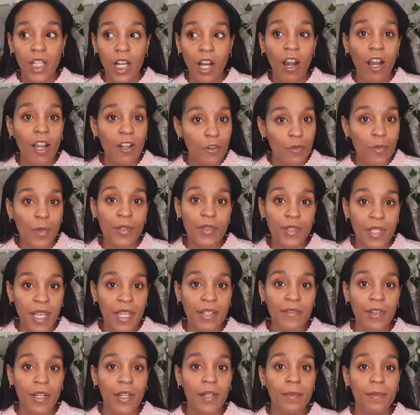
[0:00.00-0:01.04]
I almost
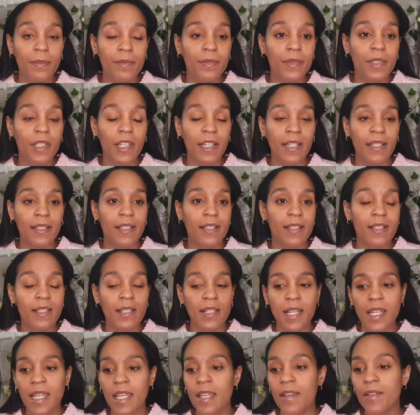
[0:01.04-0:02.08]
gave up. Like the
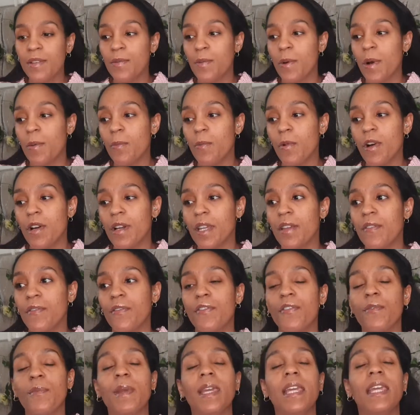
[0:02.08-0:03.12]
sleeves weren't working
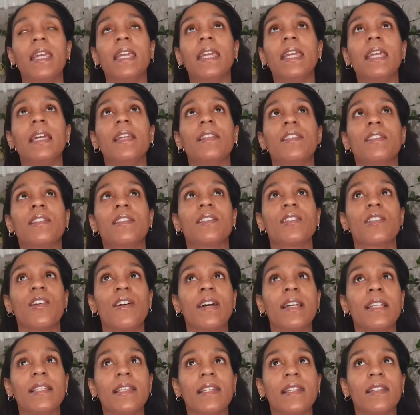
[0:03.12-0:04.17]
for me, the
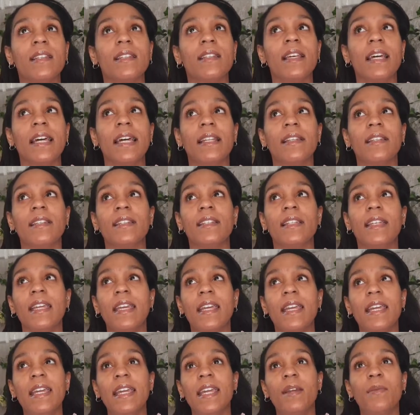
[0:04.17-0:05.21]
sizing, and
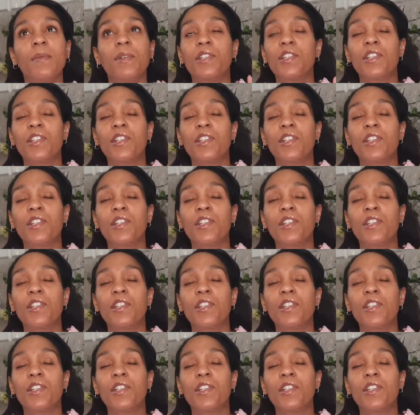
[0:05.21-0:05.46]
it was